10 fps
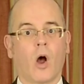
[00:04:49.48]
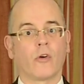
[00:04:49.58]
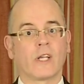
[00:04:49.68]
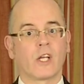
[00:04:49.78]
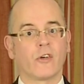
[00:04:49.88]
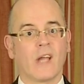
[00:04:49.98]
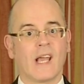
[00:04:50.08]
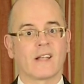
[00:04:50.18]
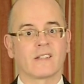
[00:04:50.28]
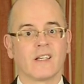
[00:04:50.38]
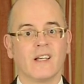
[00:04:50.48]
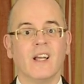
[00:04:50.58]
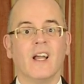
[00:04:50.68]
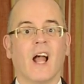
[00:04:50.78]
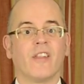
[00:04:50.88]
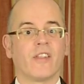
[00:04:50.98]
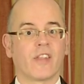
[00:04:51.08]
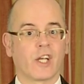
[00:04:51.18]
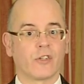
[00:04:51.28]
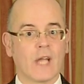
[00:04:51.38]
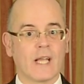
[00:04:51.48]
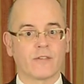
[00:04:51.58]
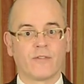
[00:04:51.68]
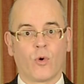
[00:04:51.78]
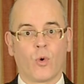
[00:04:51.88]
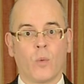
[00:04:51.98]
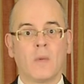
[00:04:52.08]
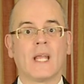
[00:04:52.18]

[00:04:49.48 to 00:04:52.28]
are incorrect, and that the correct form